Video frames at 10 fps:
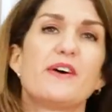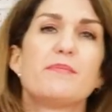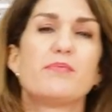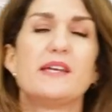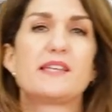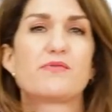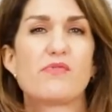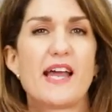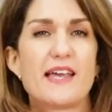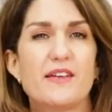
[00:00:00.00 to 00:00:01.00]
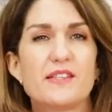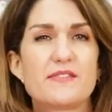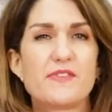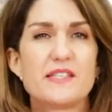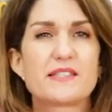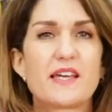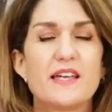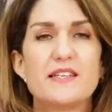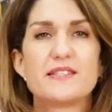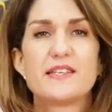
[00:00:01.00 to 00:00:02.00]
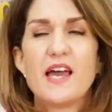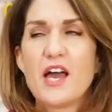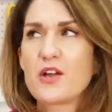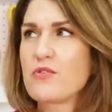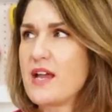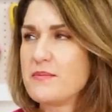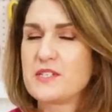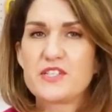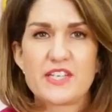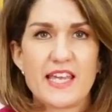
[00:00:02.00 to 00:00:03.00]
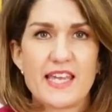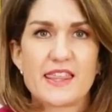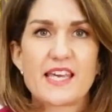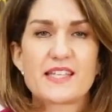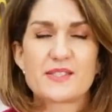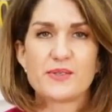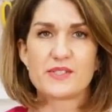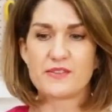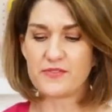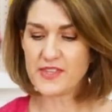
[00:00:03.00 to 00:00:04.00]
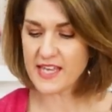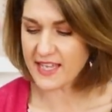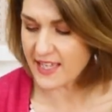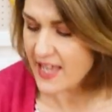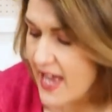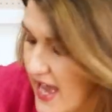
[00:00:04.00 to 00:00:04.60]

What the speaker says: fabrics, rayons, viscose, crepe de chine, that sort of thing.